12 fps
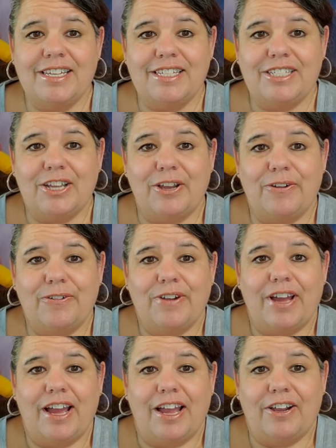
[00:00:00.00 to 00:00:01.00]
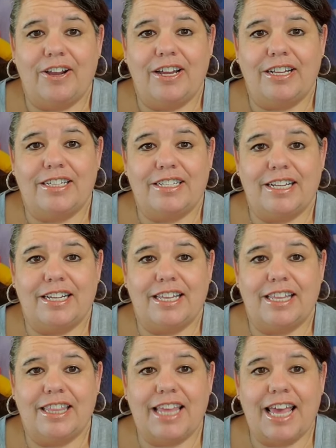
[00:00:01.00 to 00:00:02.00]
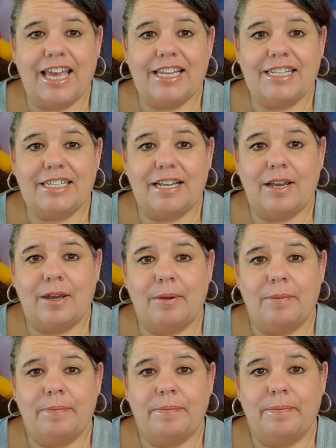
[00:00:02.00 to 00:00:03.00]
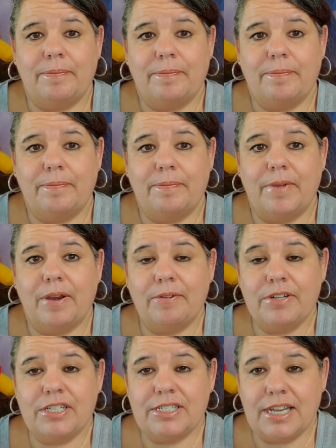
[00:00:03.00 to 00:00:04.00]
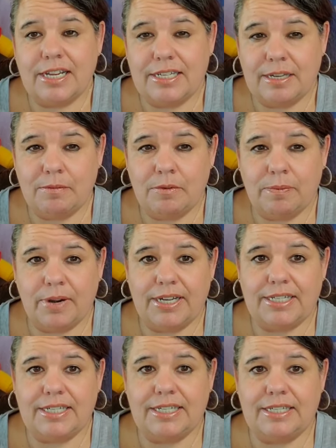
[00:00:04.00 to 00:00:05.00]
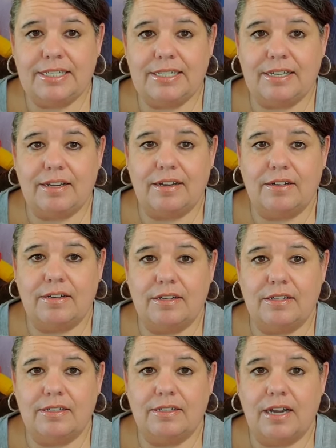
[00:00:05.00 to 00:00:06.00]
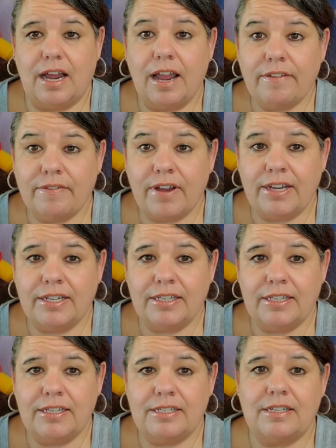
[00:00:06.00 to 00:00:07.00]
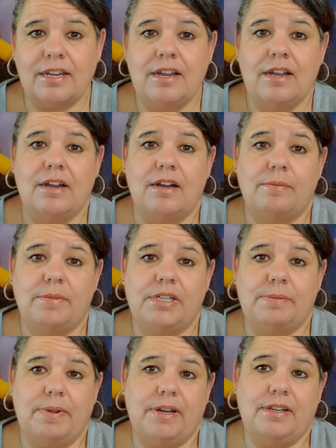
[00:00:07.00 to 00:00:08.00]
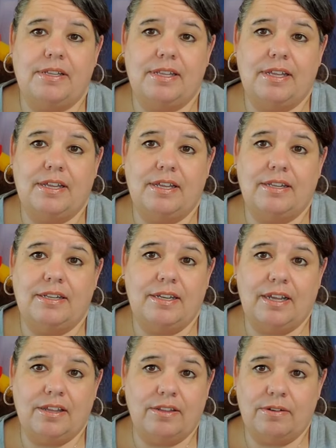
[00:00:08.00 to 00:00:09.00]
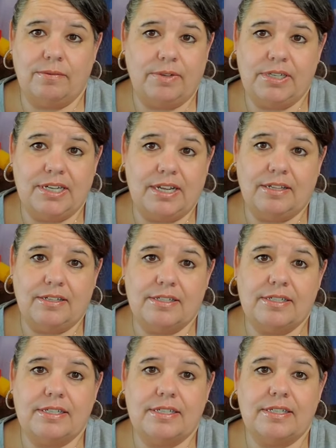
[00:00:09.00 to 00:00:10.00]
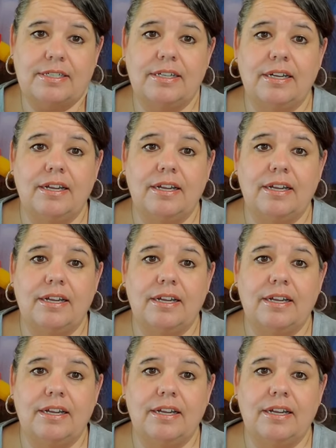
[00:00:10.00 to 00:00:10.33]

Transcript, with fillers: so I got uh, that. Um, I wanted to say Temu prices are, I find at least, are much better than the other retailers.